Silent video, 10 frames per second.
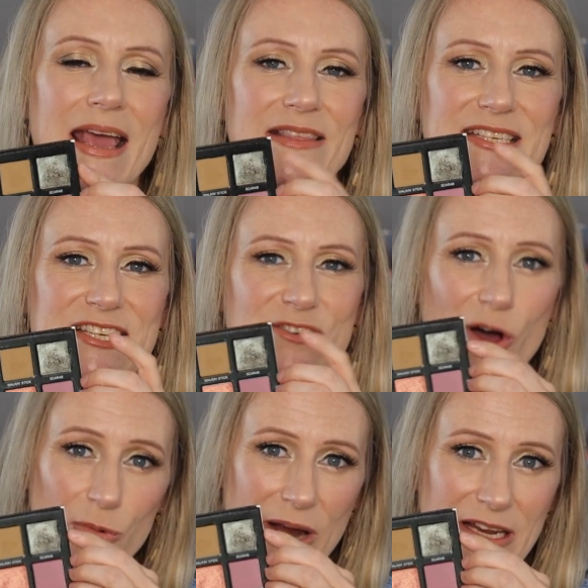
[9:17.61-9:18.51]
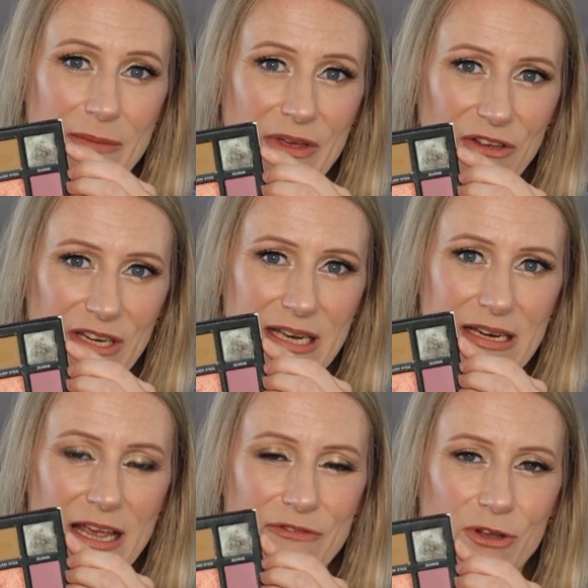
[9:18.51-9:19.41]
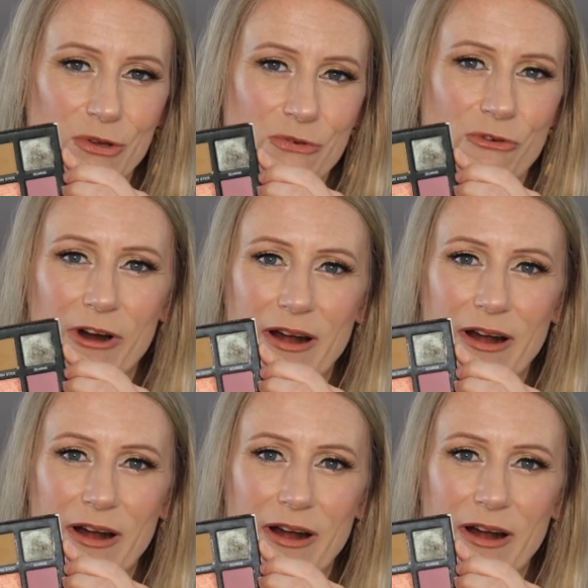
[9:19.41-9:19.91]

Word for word: This is called Red Chameleon if you look for